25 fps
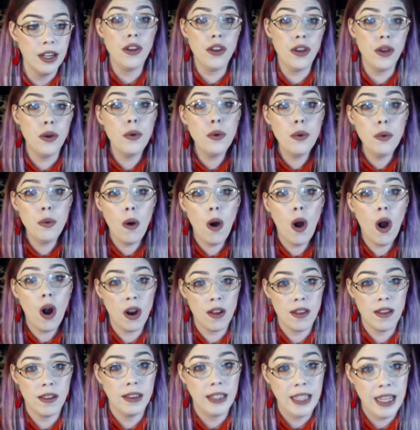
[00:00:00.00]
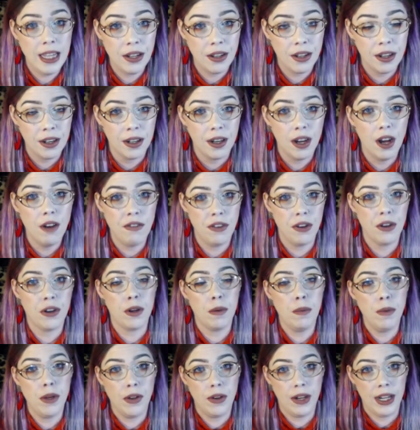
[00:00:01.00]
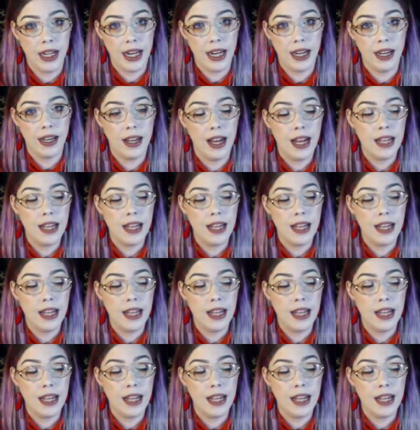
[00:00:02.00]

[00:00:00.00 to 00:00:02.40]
You are the leader of your community,